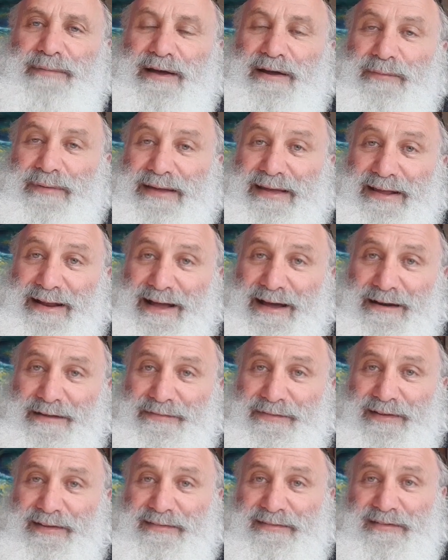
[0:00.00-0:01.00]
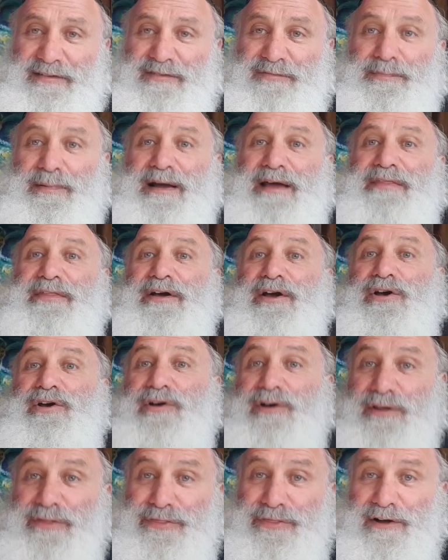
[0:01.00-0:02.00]
How do we get out of this? Is by the
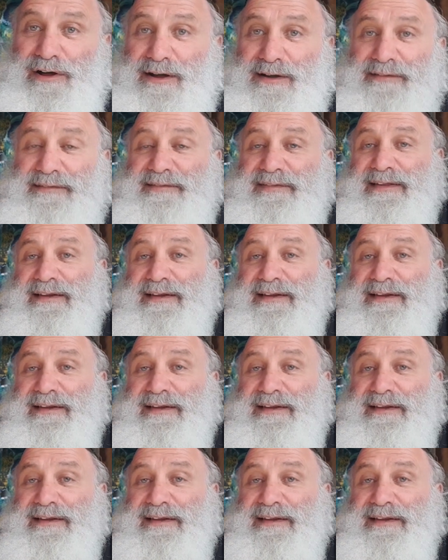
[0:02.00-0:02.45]
good thoughts